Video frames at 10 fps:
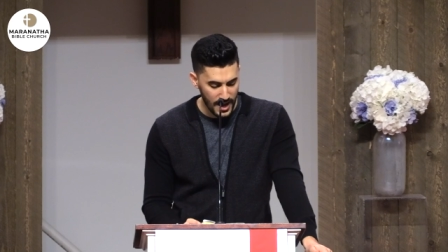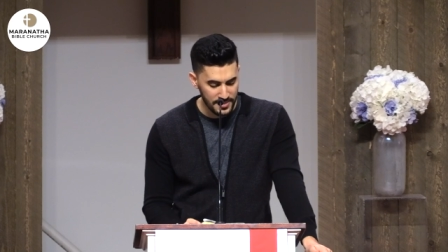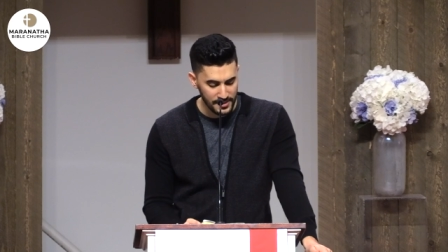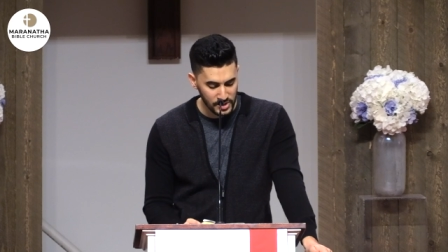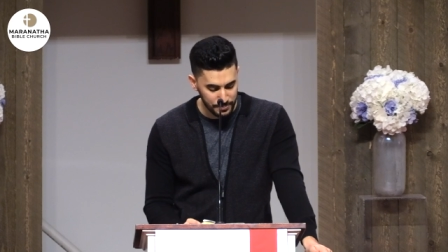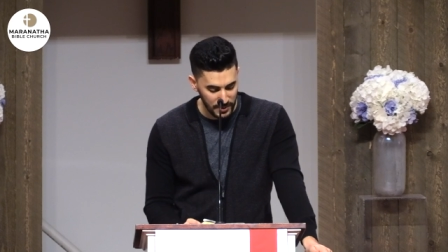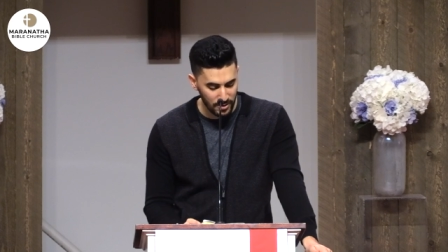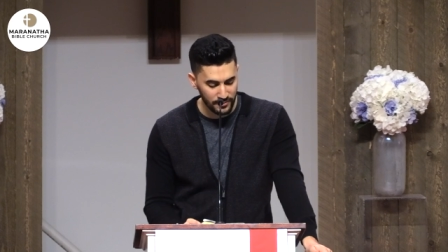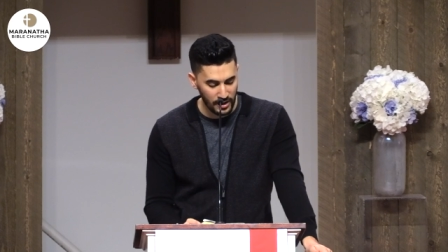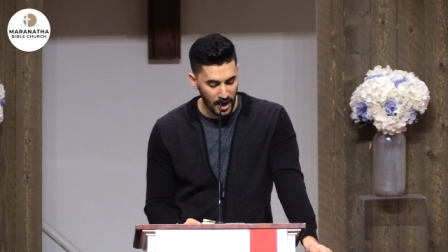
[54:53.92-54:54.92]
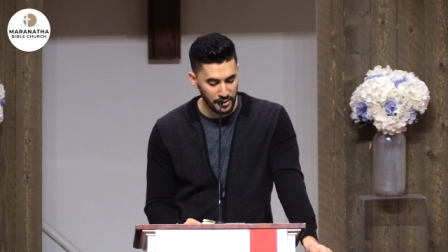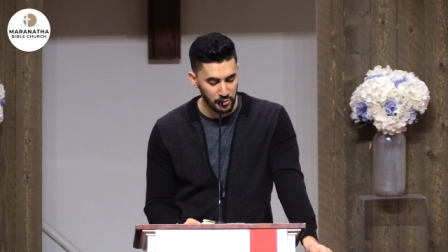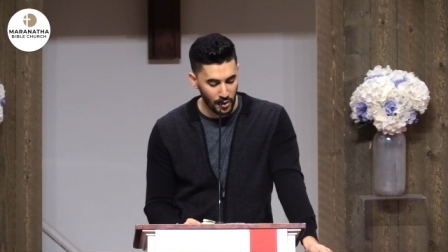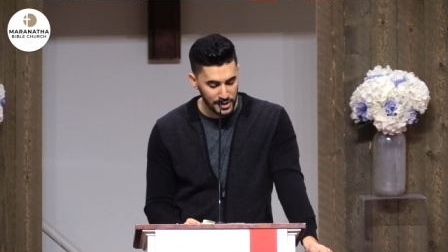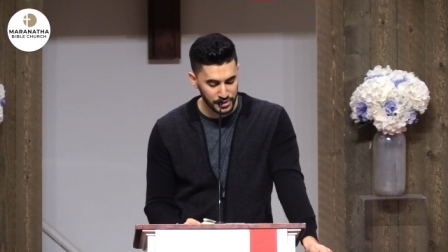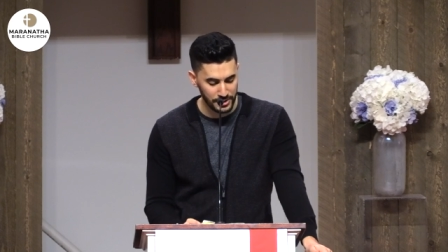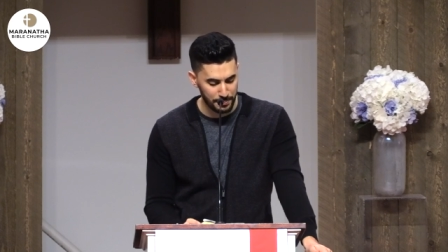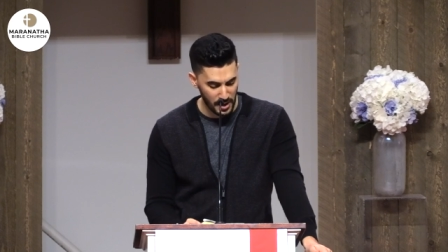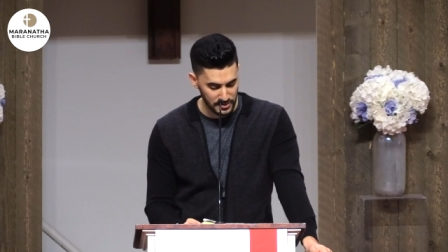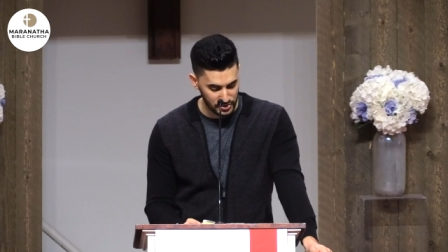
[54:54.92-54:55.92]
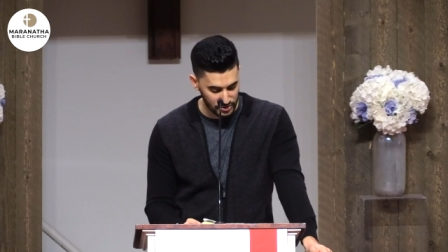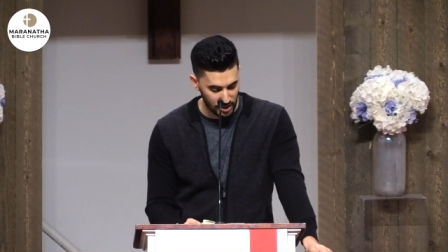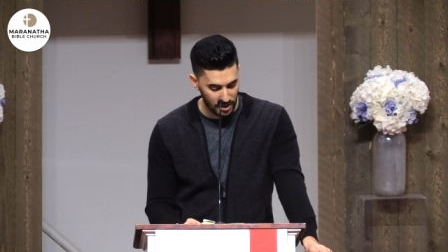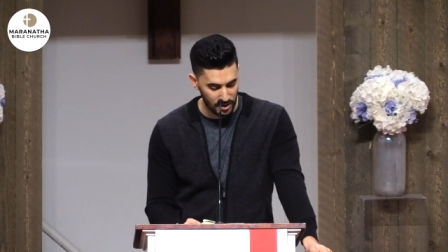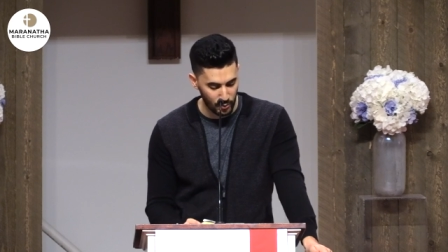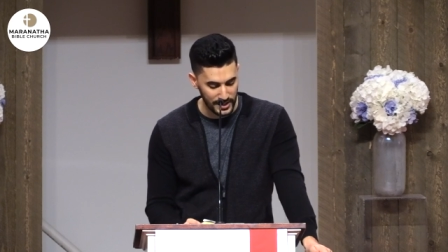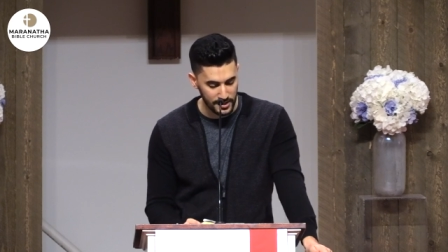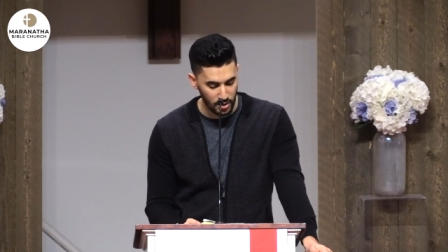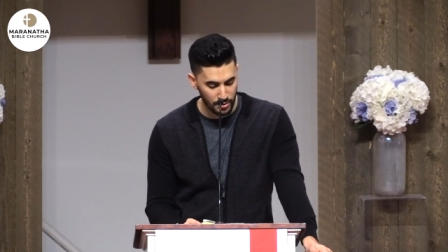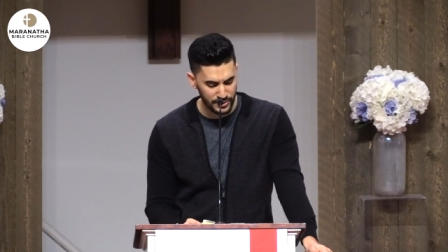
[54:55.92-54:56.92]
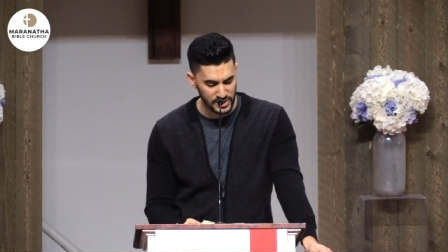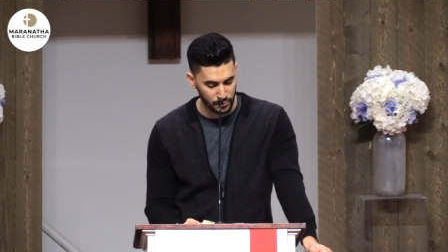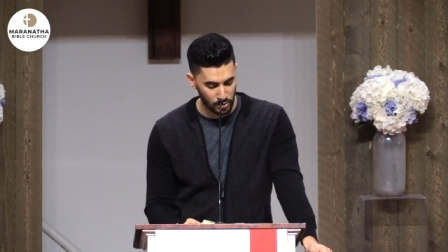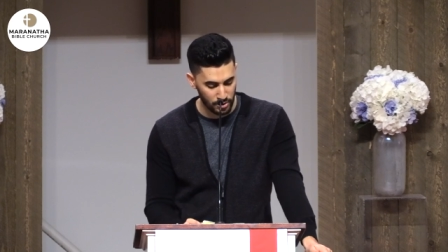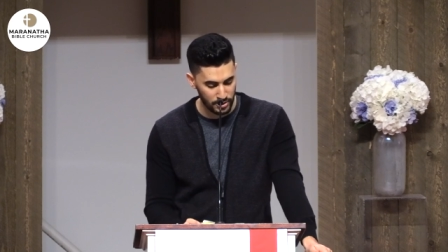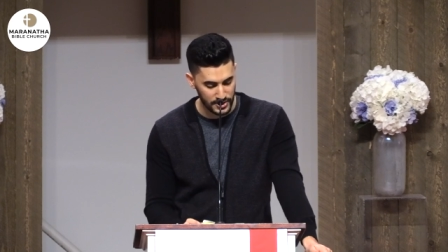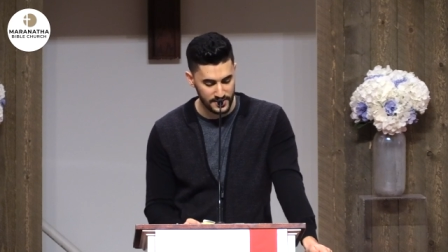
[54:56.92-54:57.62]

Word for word: And the Spirit of God rushed upon Saul when he heard these words,